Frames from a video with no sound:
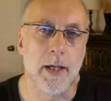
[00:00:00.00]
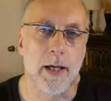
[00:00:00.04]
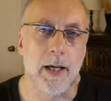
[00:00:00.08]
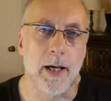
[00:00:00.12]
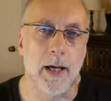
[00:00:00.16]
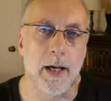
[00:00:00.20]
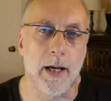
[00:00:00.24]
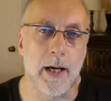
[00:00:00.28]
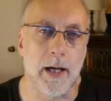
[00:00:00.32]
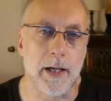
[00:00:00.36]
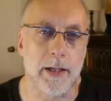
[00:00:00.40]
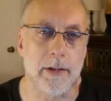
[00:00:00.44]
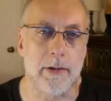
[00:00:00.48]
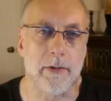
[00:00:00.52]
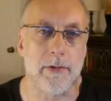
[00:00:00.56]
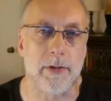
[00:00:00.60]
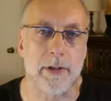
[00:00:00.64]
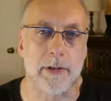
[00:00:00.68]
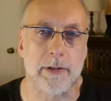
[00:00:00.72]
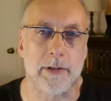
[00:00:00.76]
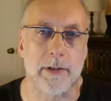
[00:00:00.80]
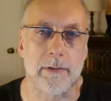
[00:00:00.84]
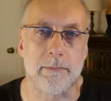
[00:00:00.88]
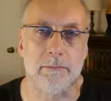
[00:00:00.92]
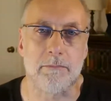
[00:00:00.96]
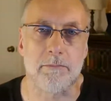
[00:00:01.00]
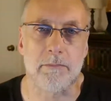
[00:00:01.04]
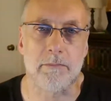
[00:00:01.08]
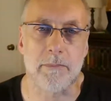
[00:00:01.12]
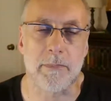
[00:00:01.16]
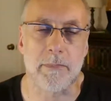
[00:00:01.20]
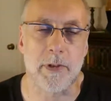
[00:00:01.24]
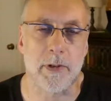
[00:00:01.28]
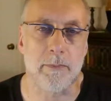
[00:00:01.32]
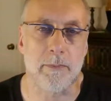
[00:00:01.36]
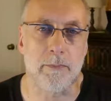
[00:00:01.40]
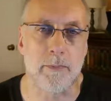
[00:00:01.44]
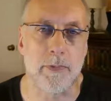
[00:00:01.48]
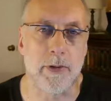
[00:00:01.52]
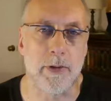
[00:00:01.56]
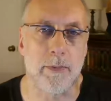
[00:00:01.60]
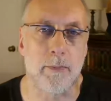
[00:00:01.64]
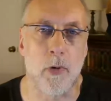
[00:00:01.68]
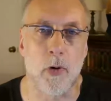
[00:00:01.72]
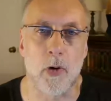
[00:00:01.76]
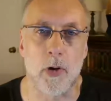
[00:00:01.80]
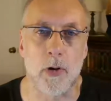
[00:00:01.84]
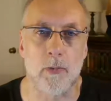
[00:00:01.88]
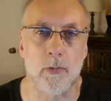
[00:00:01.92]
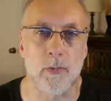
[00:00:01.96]
I know that the
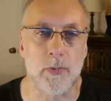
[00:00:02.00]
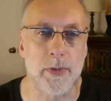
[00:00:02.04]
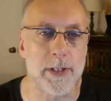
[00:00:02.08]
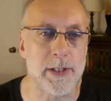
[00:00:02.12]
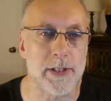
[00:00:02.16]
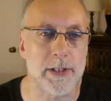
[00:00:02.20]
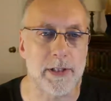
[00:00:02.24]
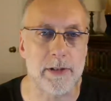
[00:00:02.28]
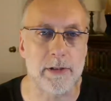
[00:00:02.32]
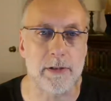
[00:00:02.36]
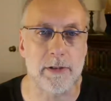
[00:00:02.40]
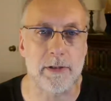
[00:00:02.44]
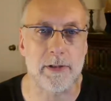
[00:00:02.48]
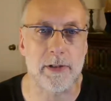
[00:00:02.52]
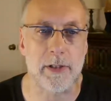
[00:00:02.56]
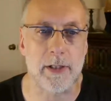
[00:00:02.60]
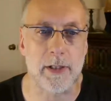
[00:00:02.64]
more recent